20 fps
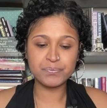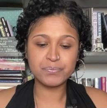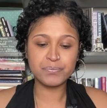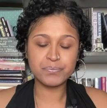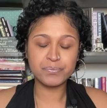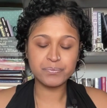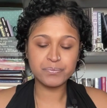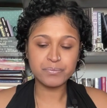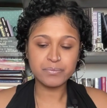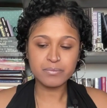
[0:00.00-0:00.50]

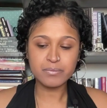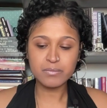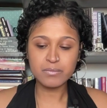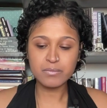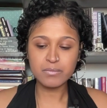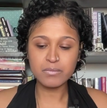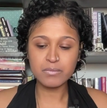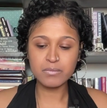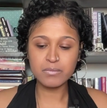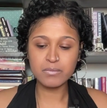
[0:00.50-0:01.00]

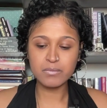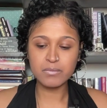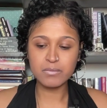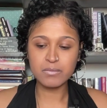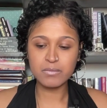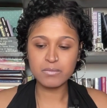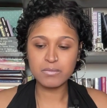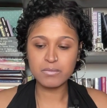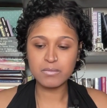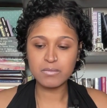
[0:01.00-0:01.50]

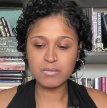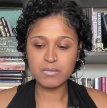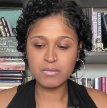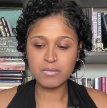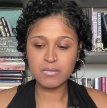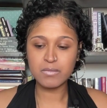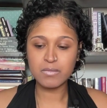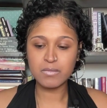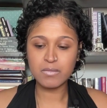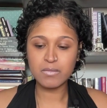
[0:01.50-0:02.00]

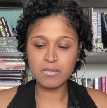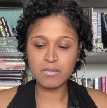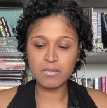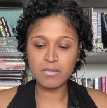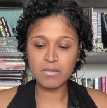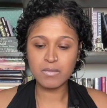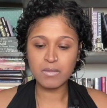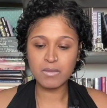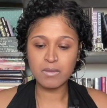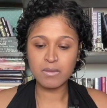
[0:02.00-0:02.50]

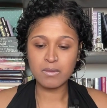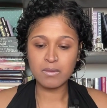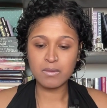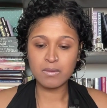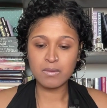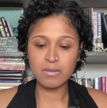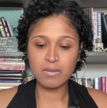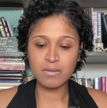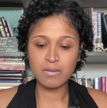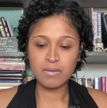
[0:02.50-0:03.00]

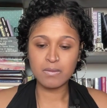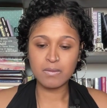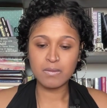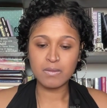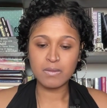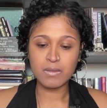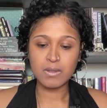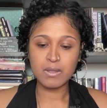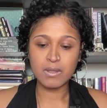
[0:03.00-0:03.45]
No one is speaking in this clip.